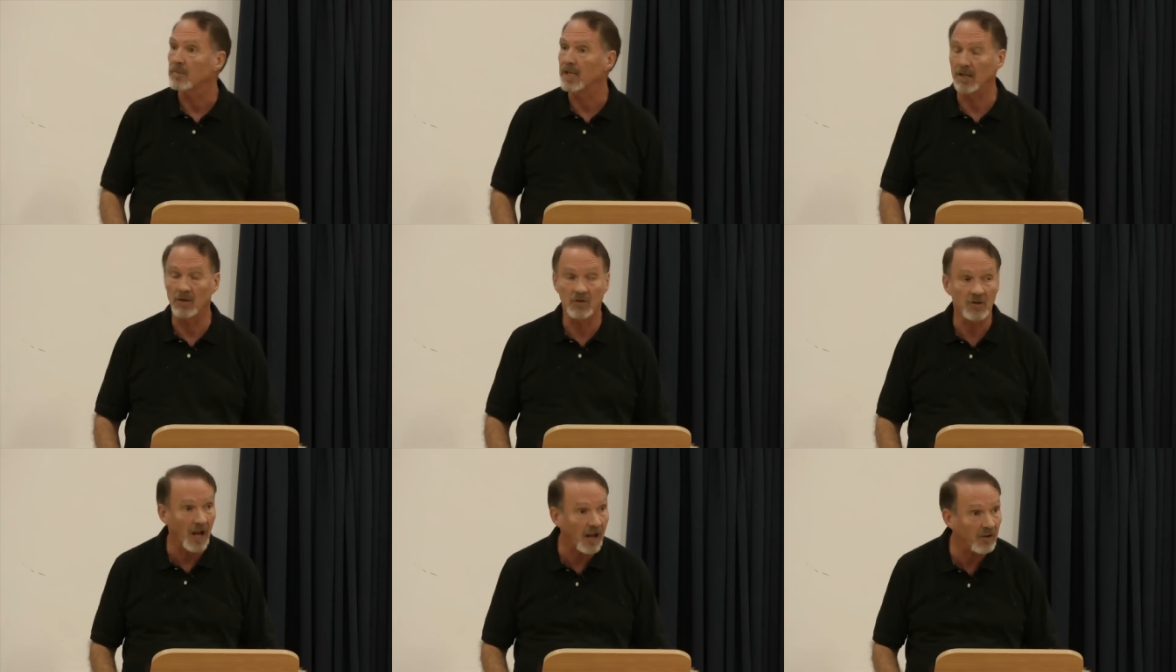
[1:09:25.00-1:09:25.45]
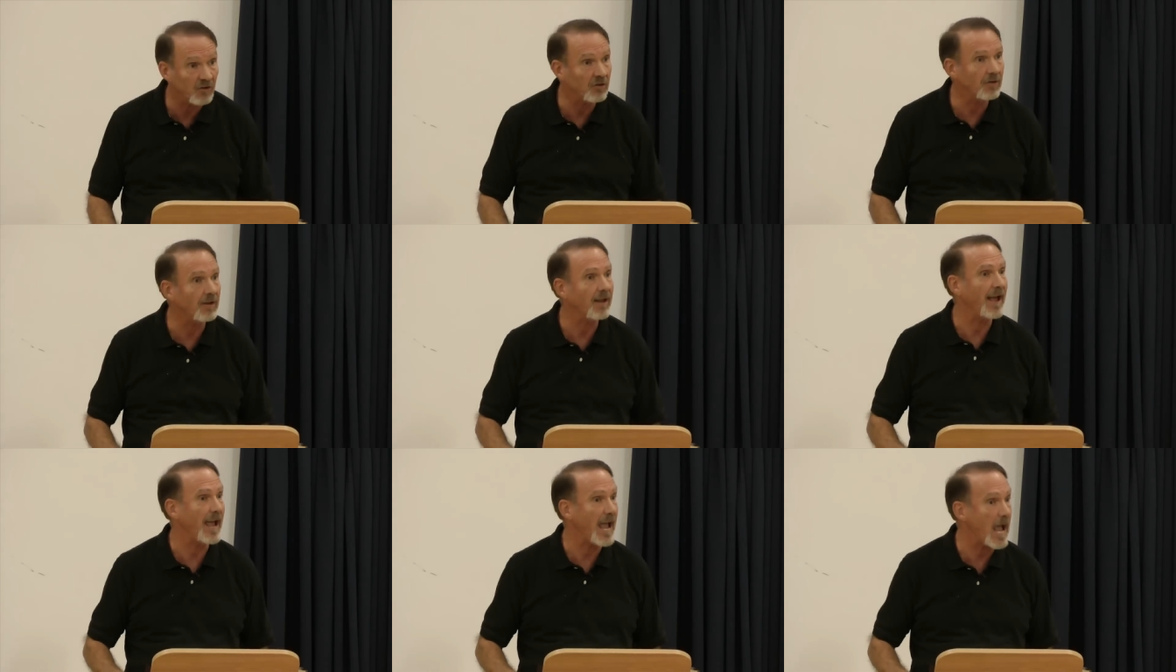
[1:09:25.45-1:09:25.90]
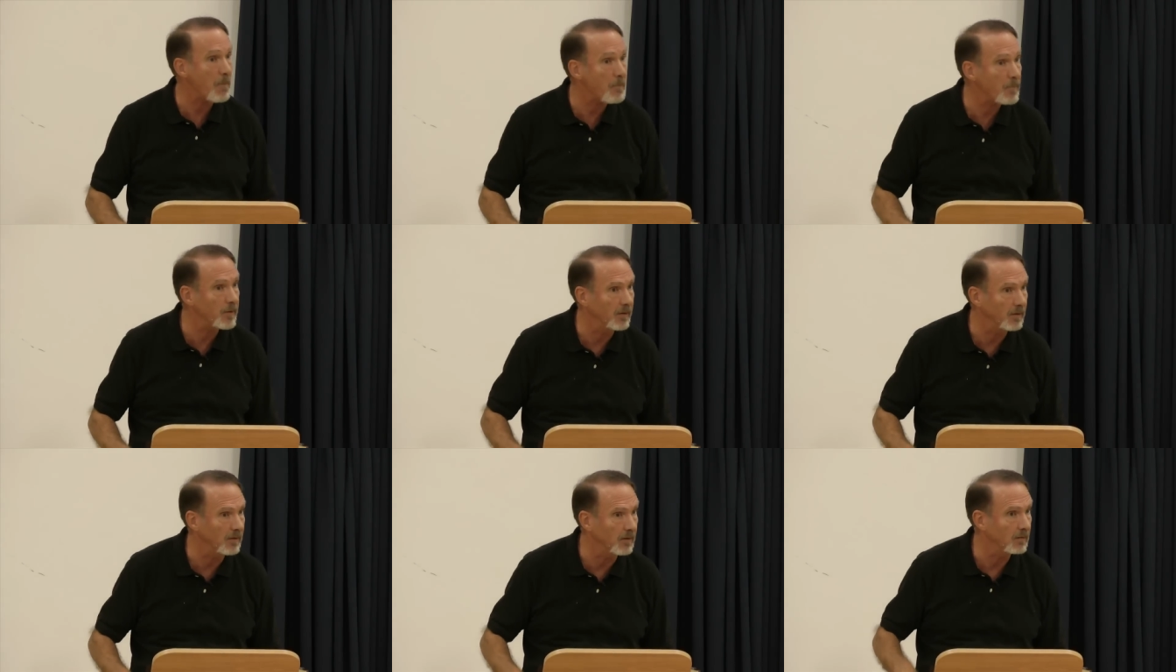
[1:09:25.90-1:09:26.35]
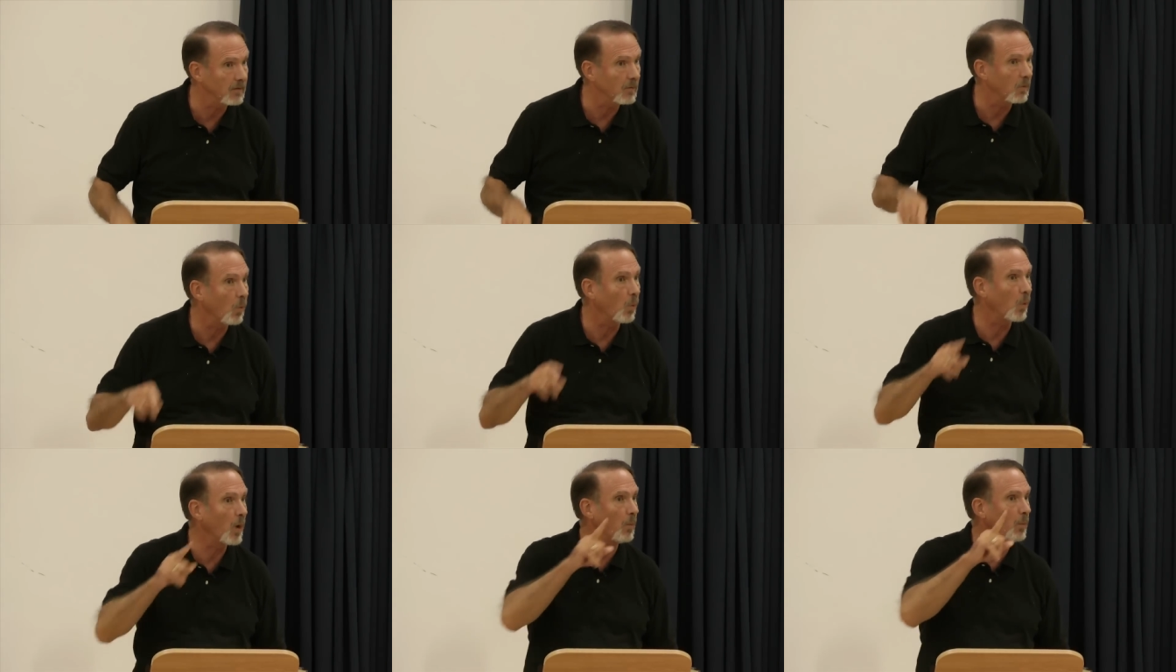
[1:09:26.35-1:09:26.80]
It doesn't happen
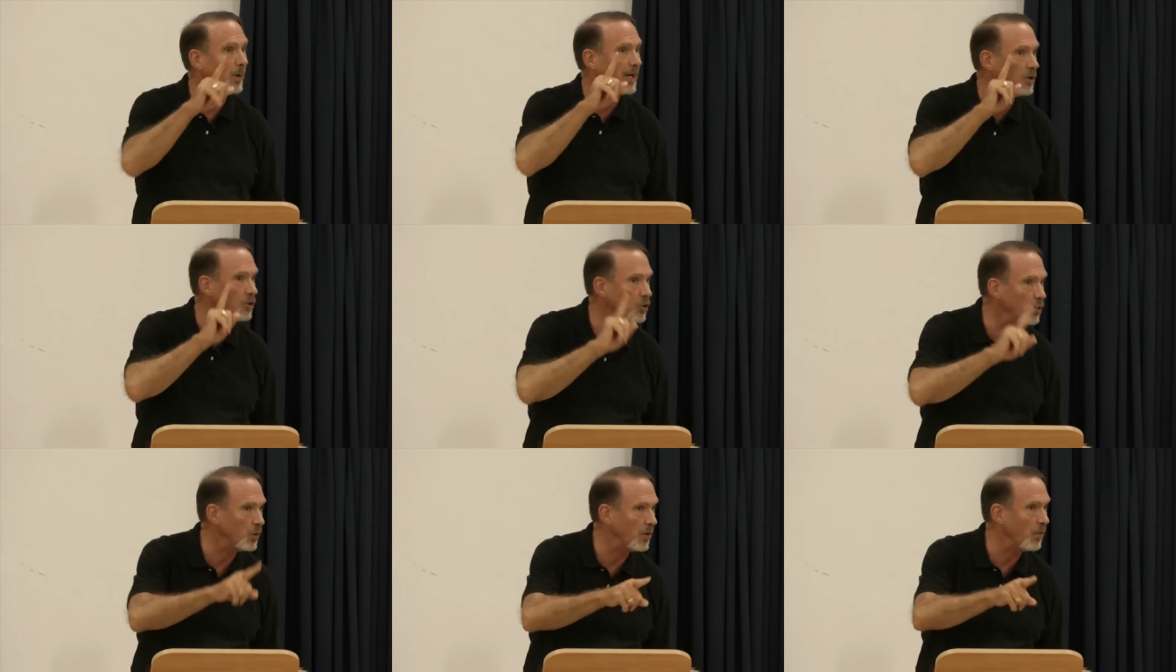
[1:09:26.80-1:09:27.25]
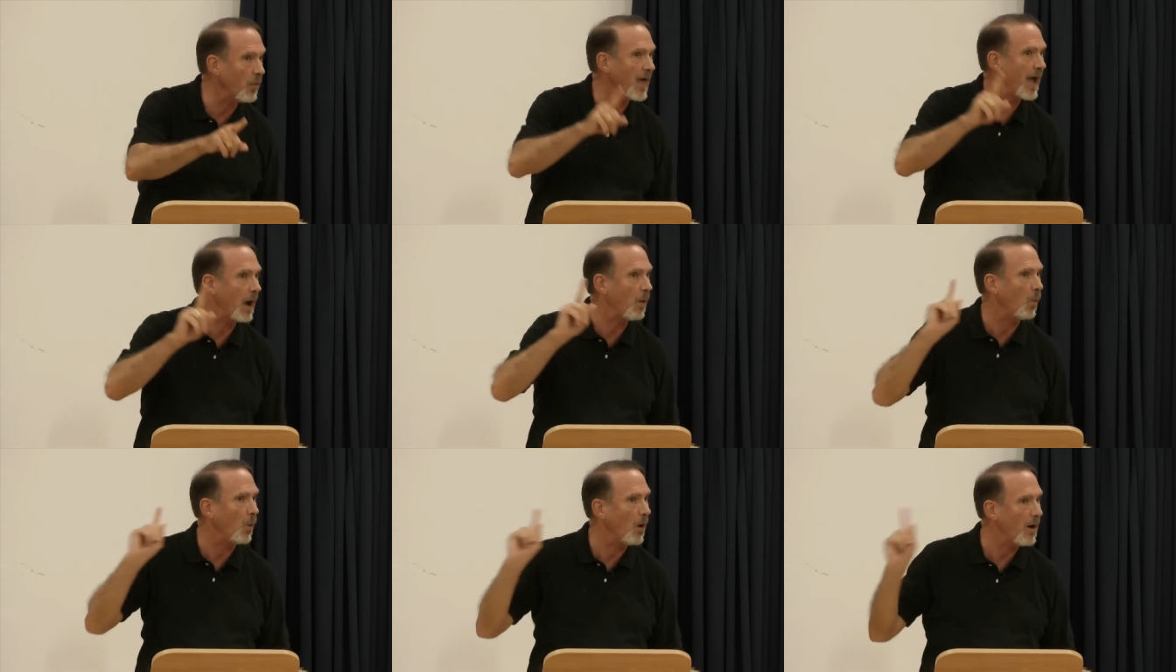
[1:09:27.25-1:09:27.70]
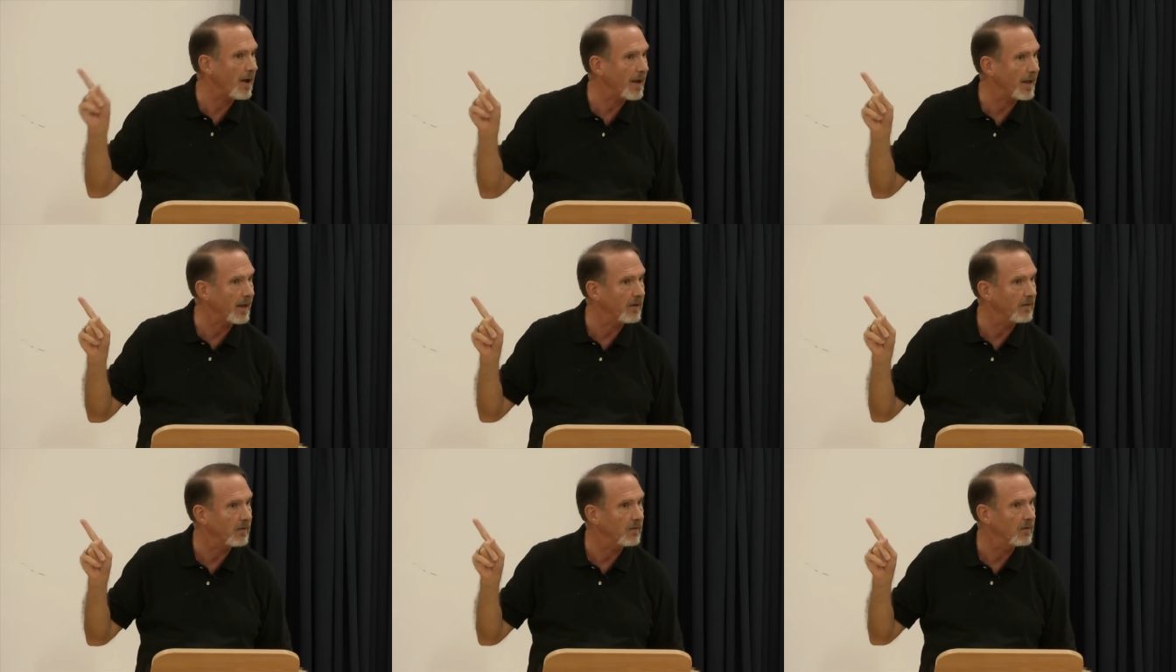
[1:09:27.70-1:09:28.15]
when we do it that way,